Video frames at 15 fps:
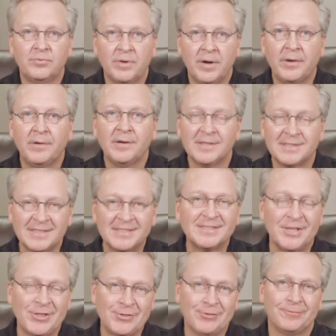Prayer is
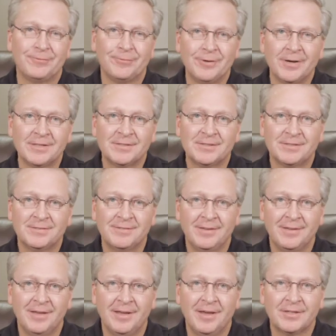essential for us
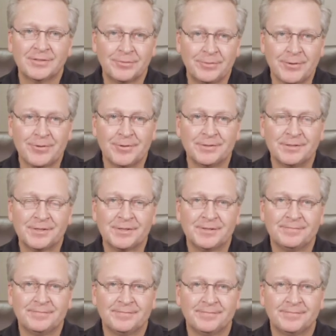as Christians.